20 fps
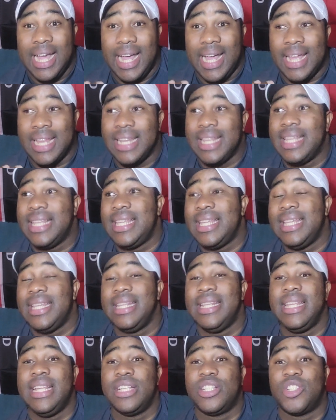and
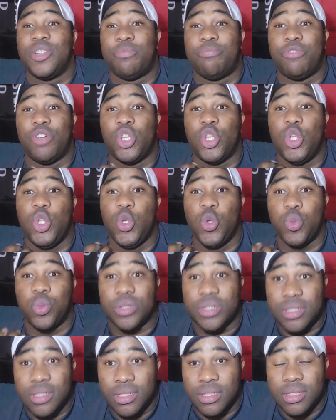he needs to
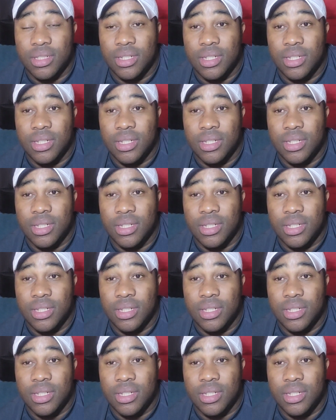produce.